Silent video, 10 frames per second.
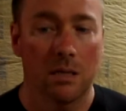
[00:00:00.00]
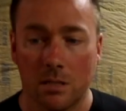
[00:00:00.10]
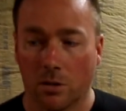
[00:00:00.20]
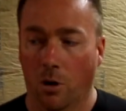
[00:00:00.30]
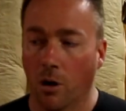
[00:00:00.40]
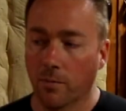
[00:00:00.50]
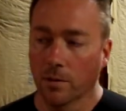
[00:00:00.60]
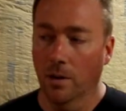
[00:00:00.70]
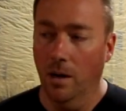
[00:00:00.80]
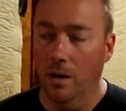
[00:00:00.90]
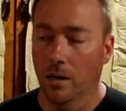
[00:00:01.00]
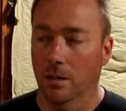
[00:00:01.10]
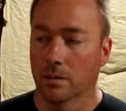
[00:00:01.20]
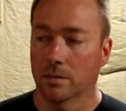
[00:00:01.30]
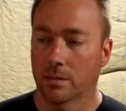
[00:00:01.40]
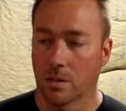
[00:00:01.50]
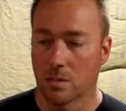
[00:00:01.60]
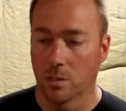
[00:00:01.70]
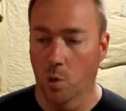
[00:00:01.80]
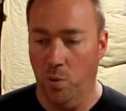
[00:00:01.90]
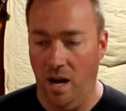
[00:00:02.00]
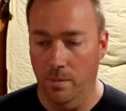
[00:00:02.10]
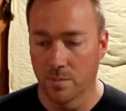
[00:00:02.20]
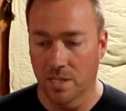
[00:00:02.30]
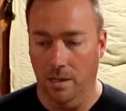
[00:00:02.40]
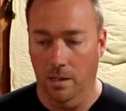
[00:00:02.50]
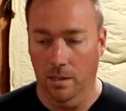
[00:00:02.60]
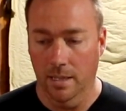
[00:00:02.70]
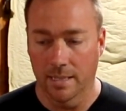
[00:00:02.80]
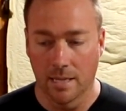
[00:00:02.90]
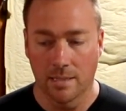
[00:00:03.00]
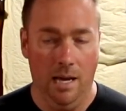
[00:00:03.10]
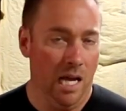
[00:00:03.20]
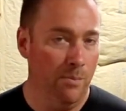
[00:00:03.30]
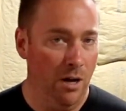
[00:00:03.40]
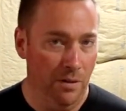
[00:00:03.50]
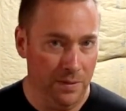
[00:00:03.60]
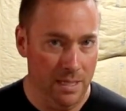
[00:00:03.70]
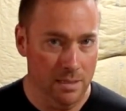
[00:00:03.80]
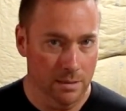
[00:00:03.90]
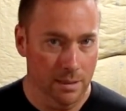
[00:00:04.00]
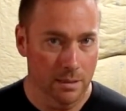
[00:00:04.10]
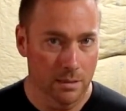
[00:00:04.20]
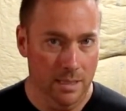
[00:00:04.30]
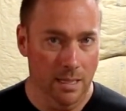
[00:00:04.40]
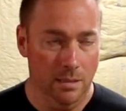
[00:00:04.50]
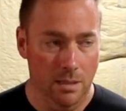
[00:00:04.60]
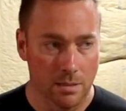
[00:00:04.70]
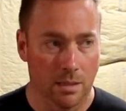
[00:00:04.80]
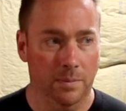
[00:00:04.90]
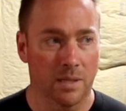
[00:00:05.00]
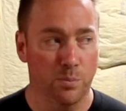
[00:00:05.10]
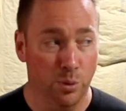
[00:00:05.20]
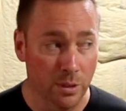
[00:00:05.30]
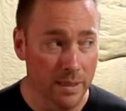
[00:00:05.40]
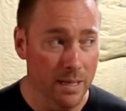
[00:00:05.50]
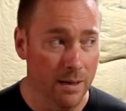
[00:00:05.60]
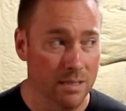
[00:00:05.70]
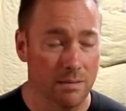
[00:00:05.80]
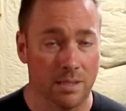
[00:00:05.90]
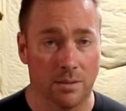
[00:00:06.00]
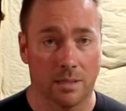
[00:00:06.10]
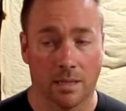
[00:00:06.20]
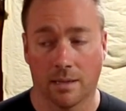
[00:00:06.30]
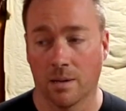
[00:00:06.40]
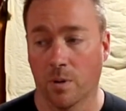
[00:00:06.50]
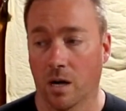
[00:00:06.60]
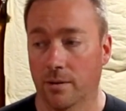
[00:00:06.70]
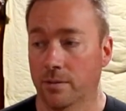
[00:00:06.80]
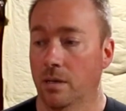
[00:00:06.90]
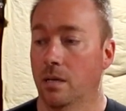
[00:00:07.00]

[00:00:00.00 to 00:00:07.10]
So overall, there's no problems at all. It does not come off easily. You have to do something pretty aggressive to it to get it to come off.